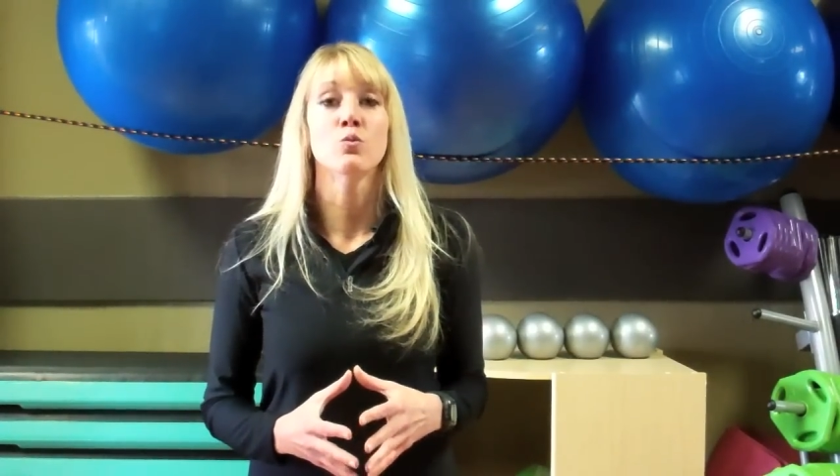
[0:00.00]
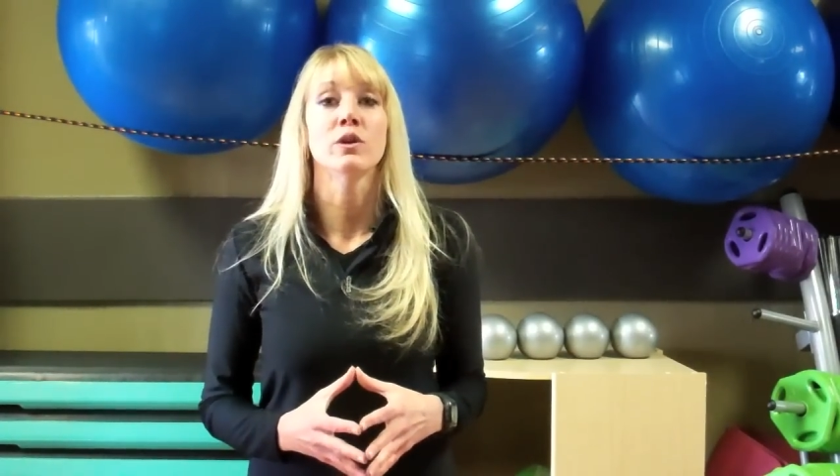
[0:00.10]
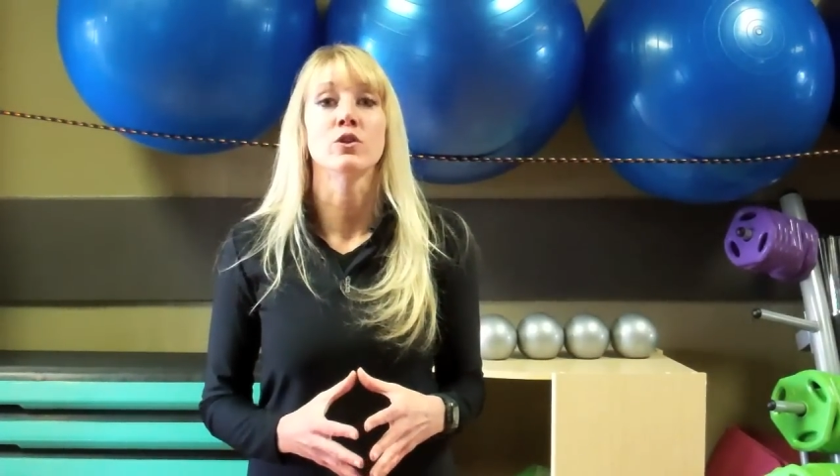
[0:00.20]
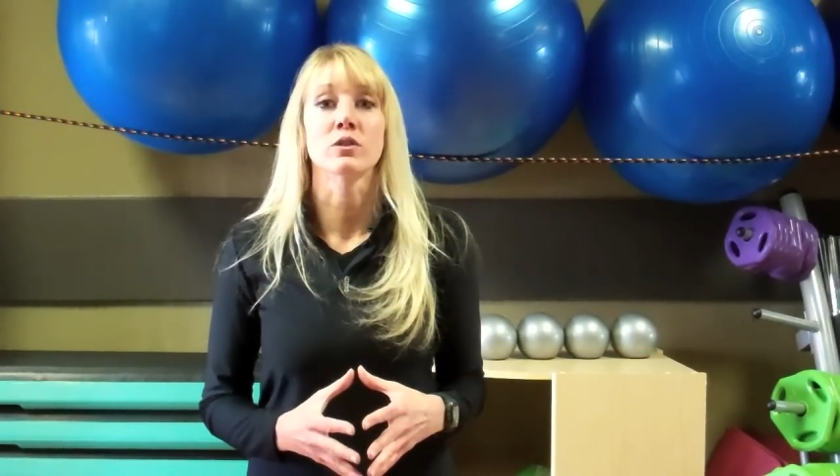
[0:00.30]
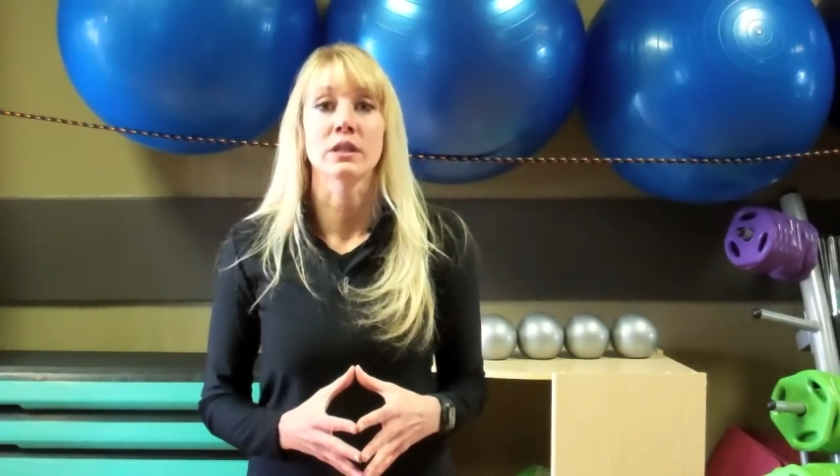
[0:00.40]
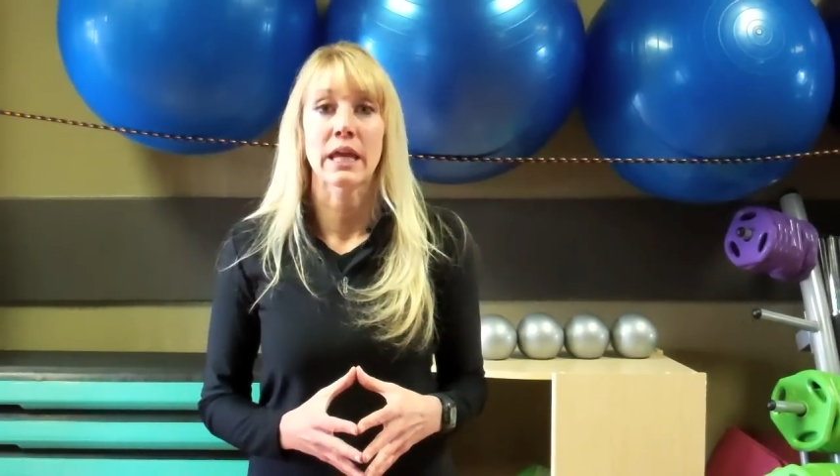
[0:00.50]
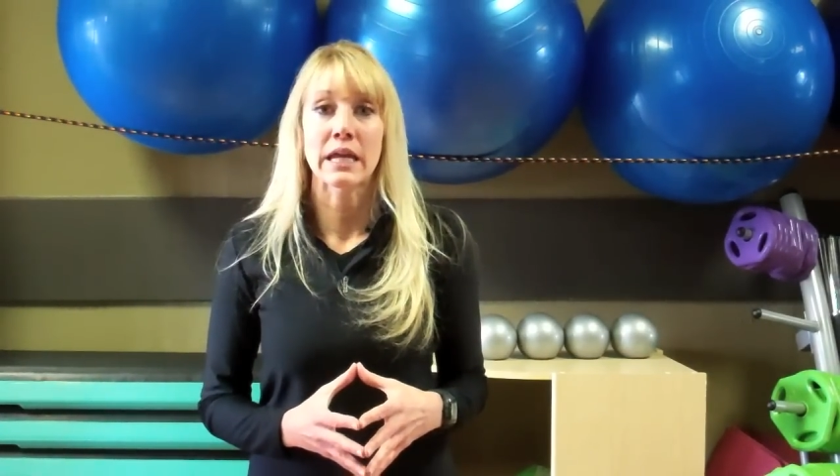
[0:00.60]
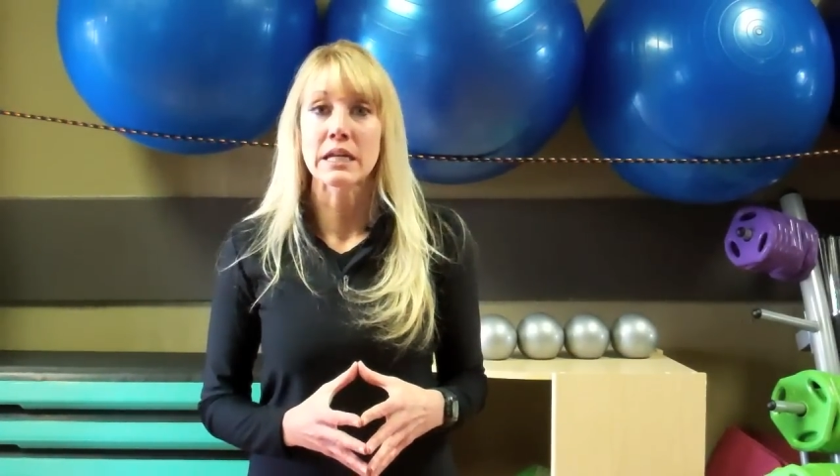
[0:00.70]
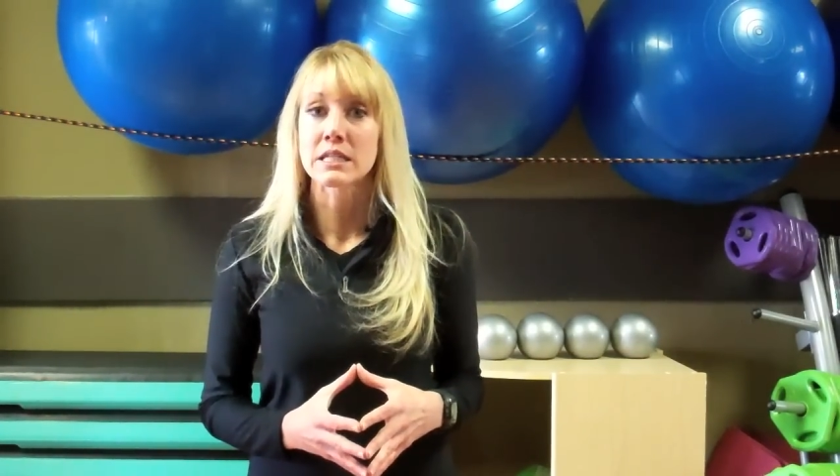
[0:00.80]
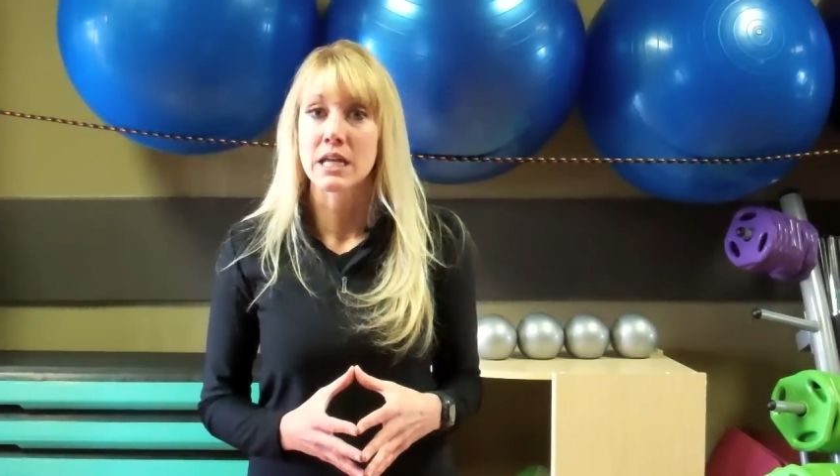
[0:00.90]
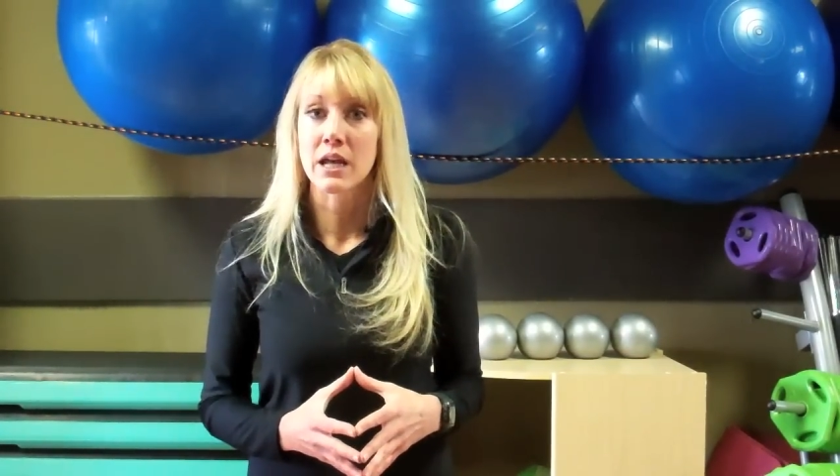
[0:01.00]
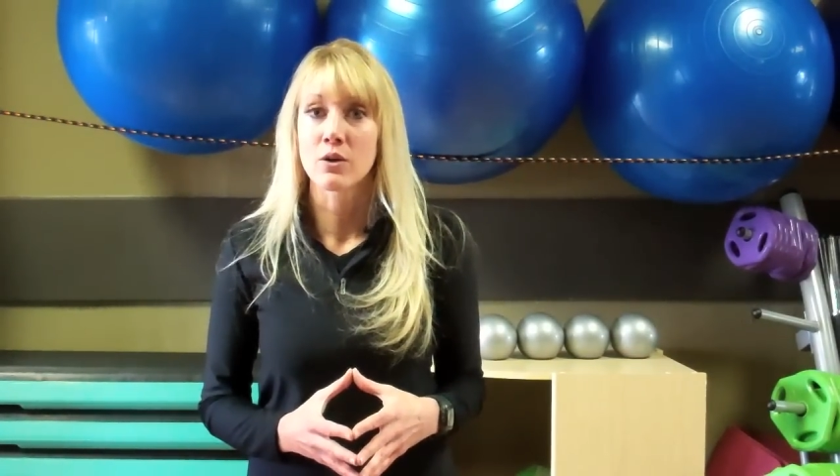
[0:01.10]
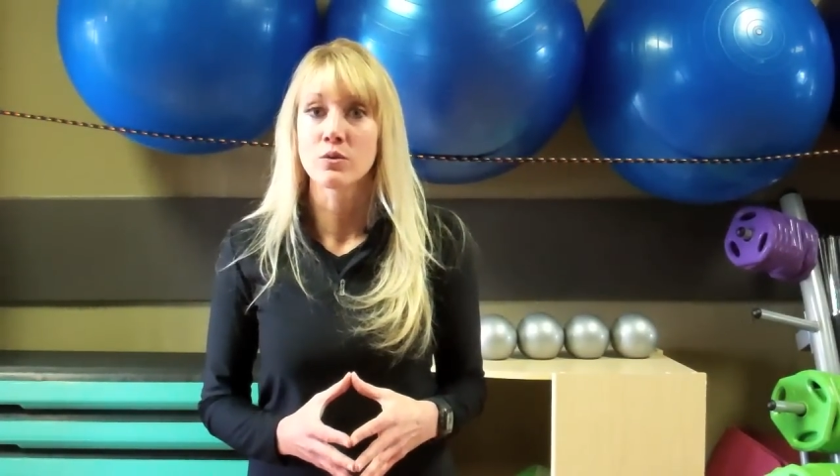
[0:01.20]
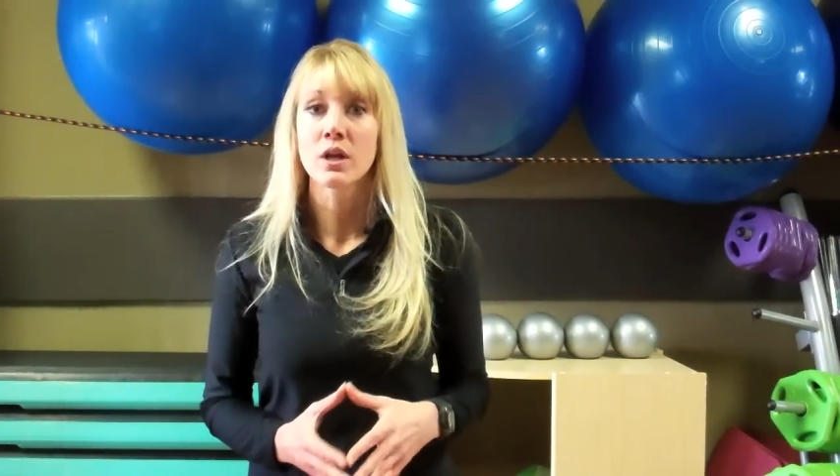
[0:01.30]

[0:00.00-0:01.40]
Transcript: when you're laying down